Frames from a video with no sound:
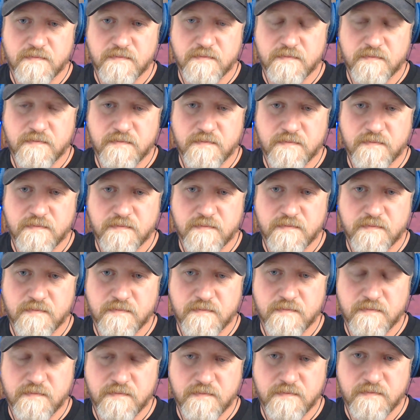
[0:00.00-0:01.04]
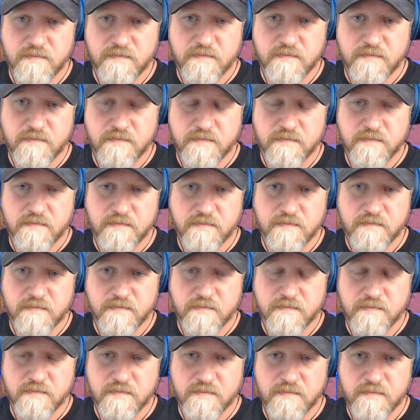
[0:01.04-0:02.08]

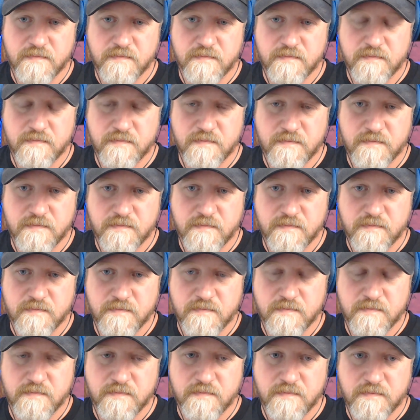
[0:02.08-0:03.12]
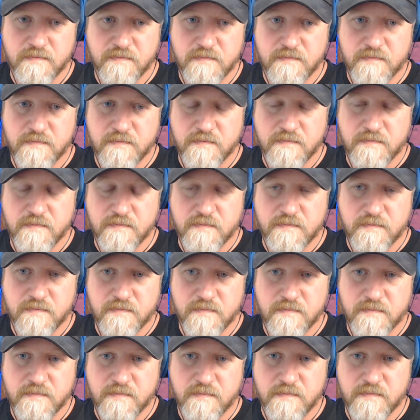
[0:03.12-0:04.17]

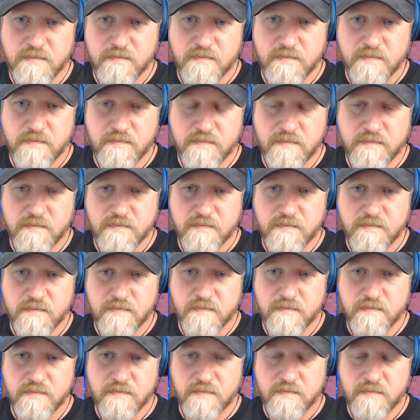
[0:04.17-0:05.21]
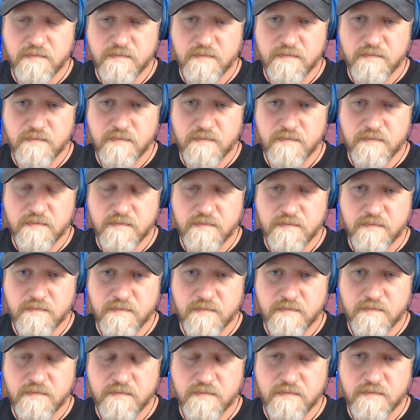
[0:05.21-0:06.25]

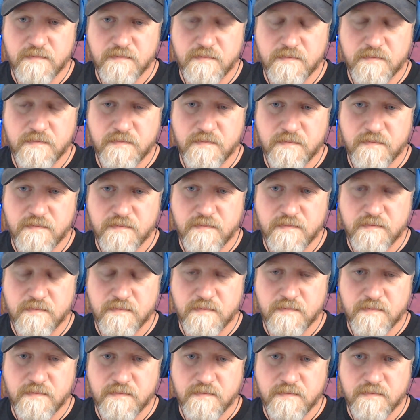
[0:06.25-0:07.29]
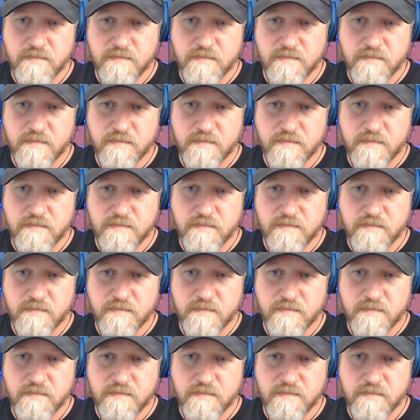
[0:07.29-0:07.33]
(not speaking)